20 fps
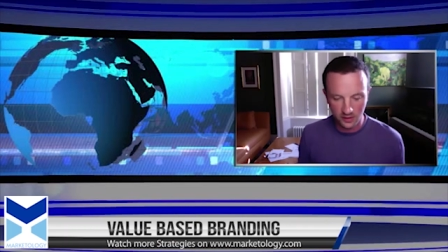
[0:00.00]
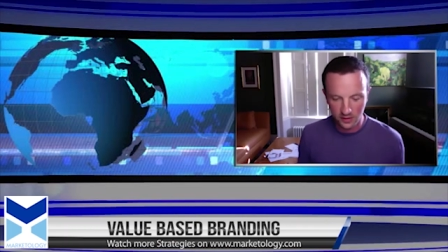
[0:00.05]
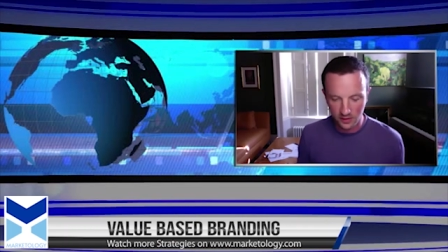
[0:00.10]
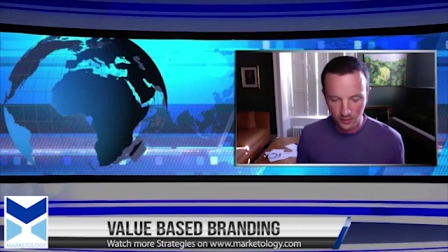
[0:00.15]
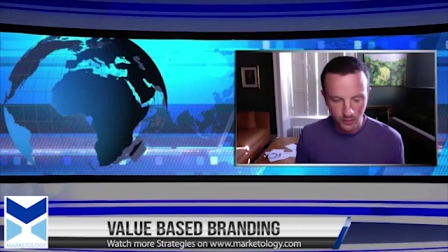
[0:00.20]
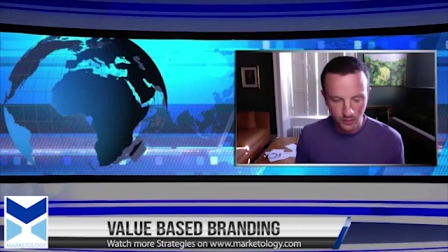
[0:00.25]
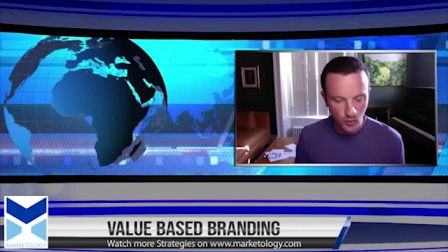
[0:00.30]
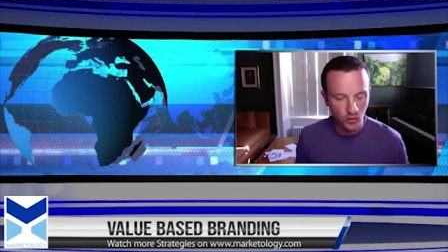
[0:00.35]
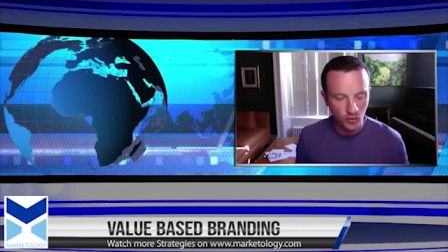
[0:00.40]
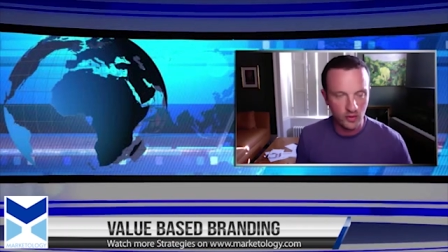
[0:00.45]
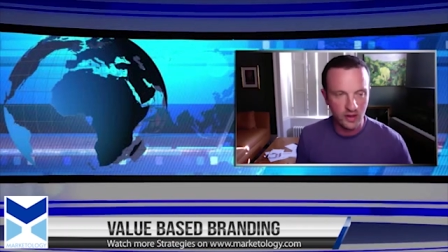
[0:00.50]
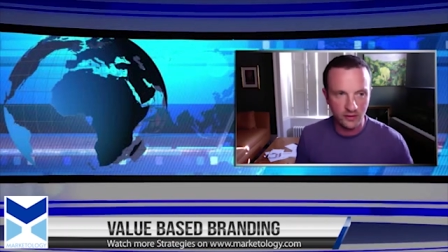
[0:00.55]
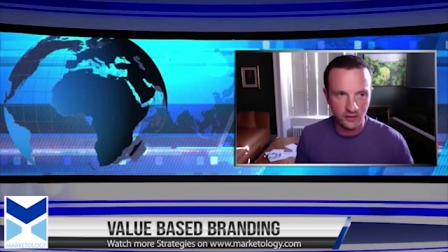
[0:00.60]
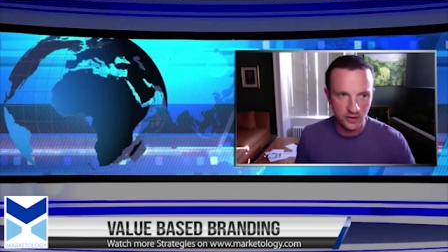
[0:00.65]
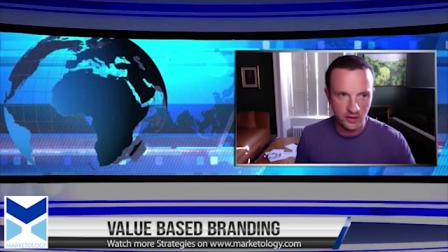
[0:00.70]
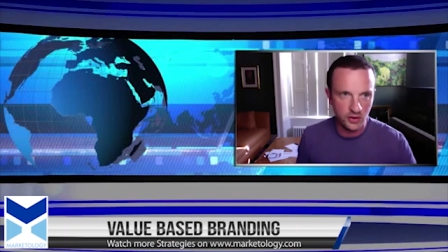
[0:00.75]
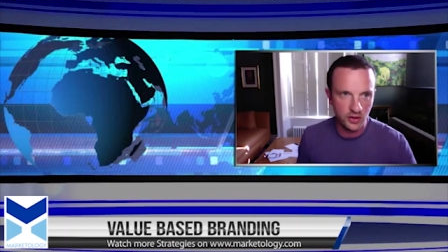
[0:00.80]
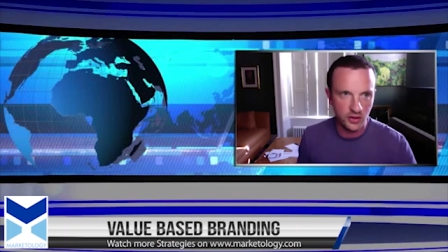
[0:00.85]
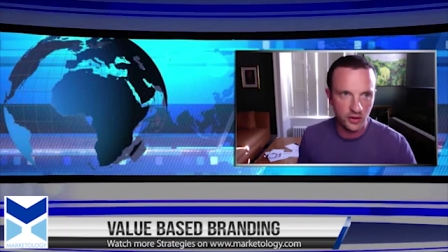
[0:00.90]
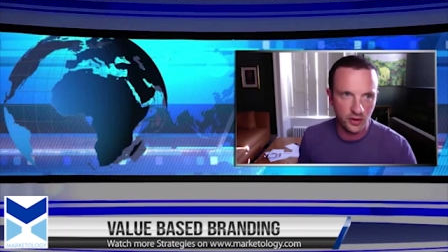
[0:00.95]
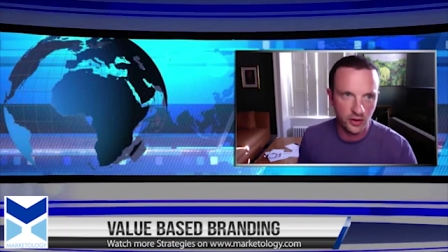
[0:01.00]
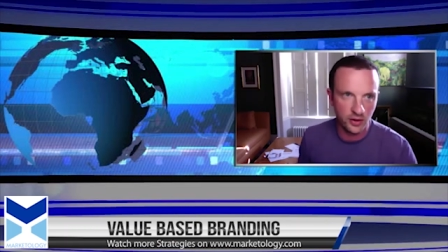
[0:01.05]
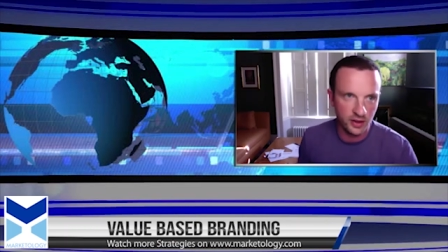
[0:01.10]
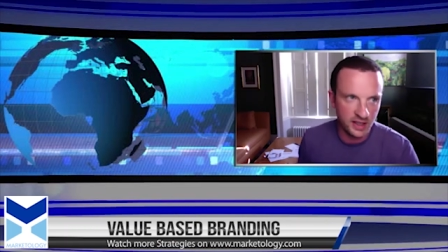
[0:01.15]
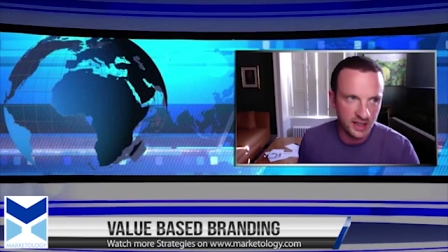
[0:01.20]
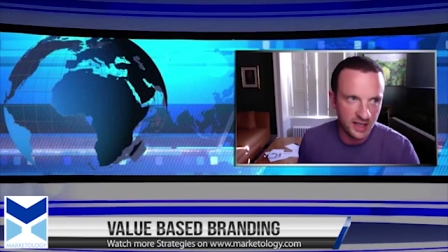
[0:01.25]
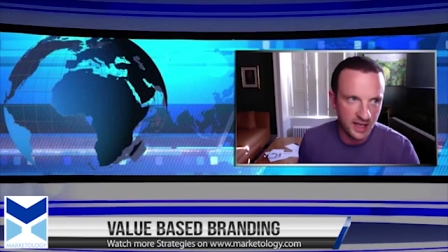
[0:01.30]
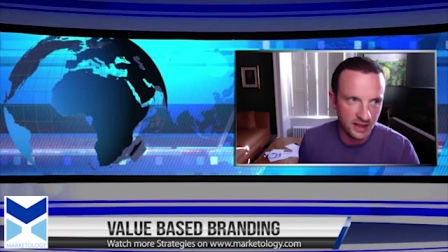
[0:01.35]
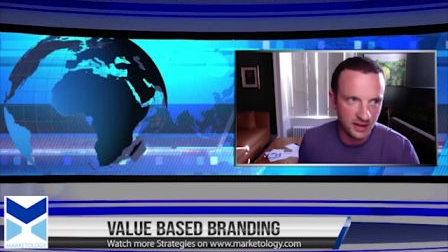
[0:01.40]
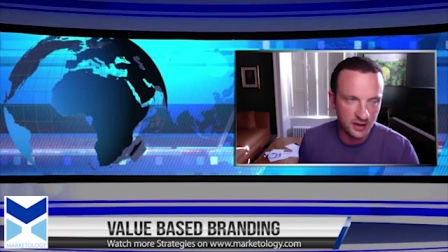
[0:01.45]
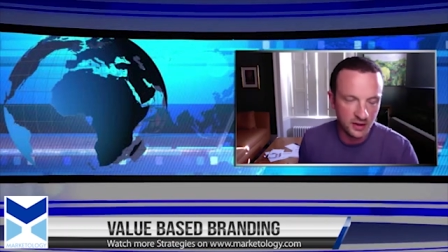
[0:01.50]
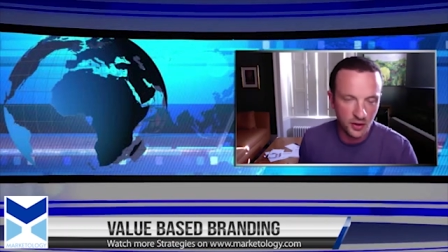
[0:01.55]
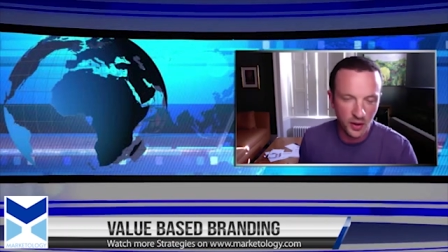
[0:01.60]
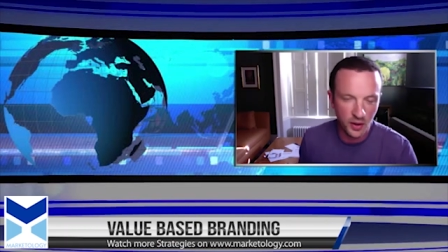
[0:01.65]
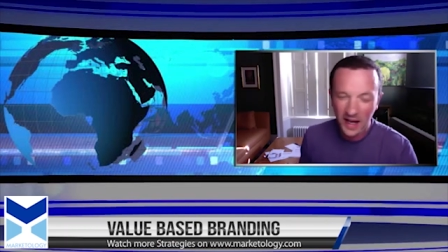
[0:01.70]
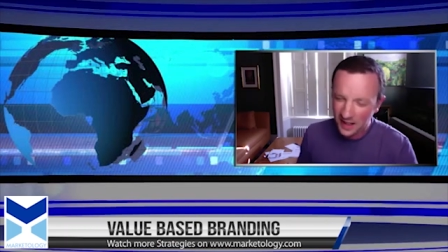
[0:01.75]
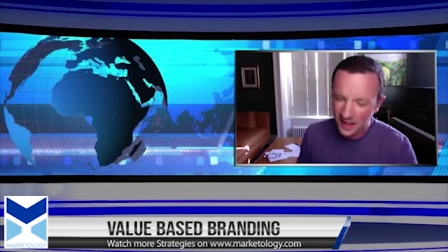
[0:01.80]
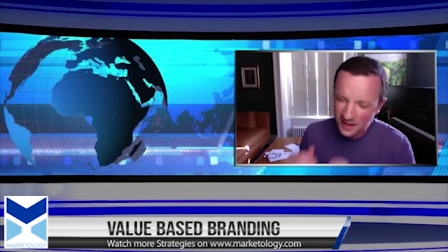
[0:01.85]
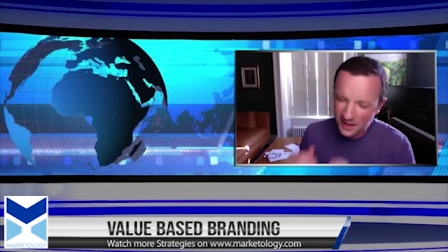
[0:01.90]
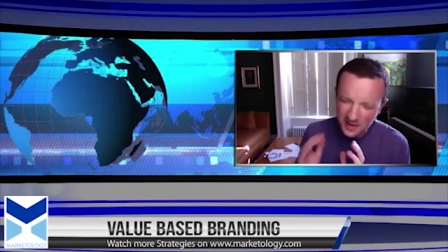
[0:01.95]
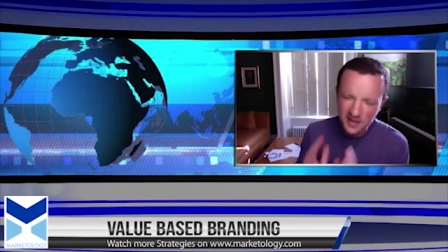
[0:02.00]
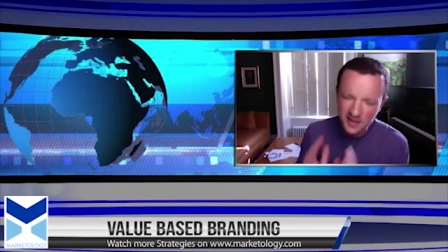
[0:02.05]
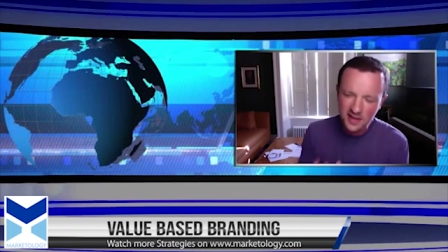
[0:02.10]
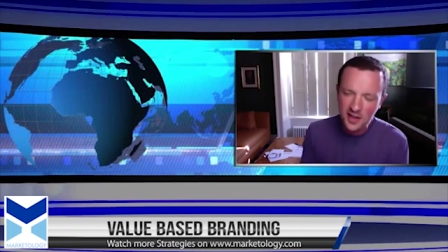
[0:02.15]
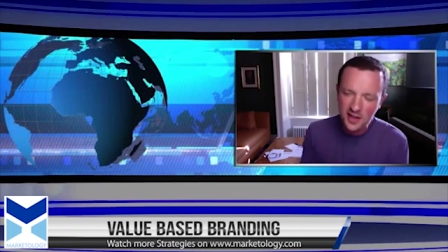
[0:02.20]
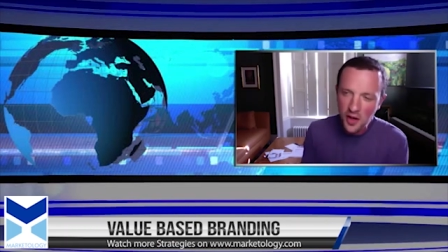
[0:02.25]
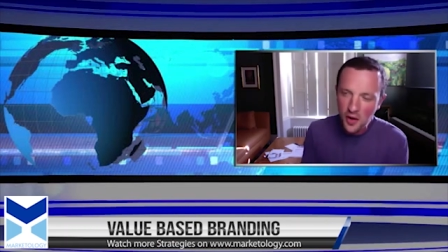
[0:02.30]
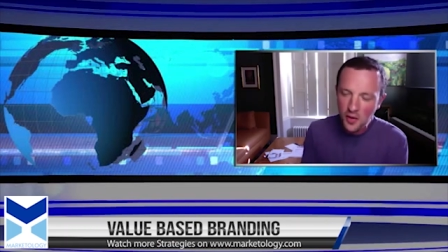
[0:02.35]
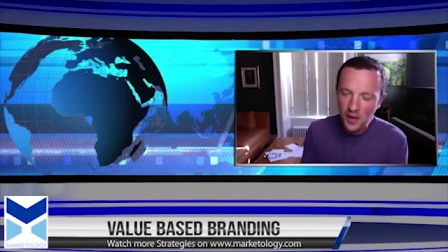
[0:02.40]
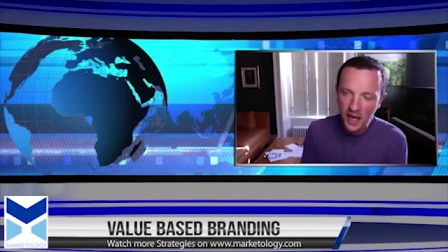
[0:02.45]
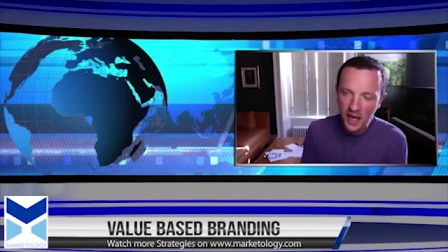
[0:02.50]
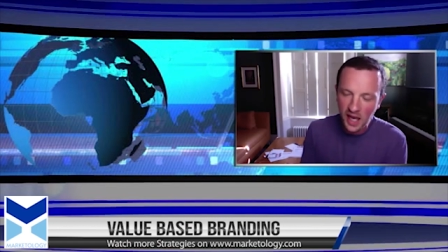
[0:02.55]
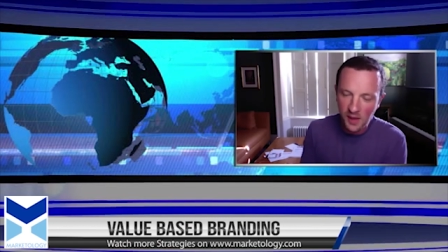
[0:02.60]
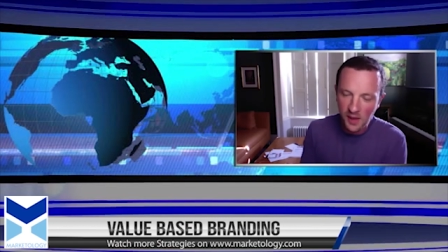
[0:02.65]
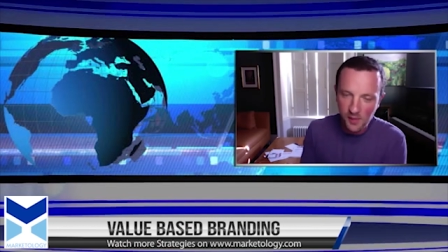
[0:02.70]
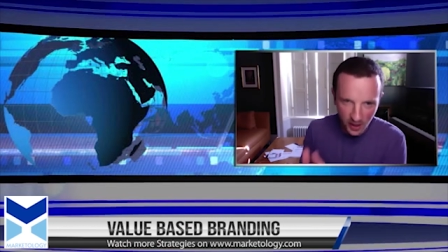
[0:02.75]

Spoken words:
the more revenue you're going to get, you know, and it's a slow game.